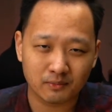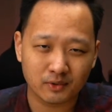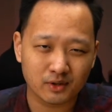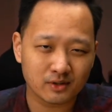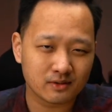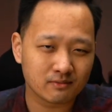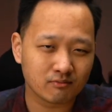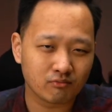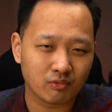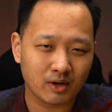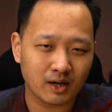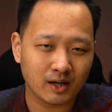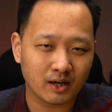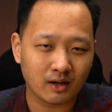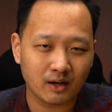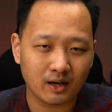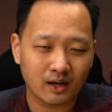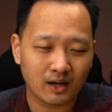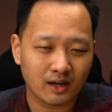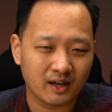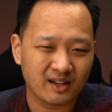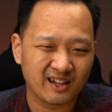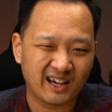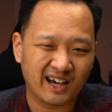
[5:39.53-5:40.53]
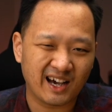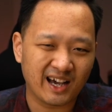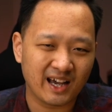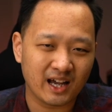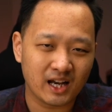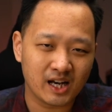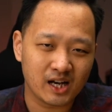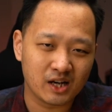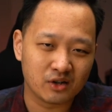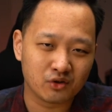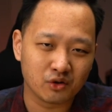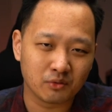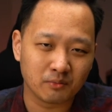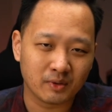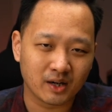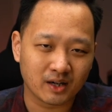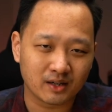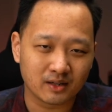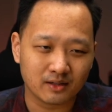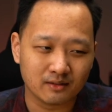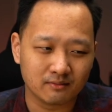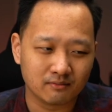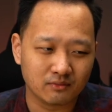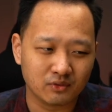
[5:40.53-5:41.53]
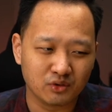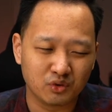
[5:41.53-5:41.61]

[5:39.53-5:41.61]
because right now at the high-end Android market,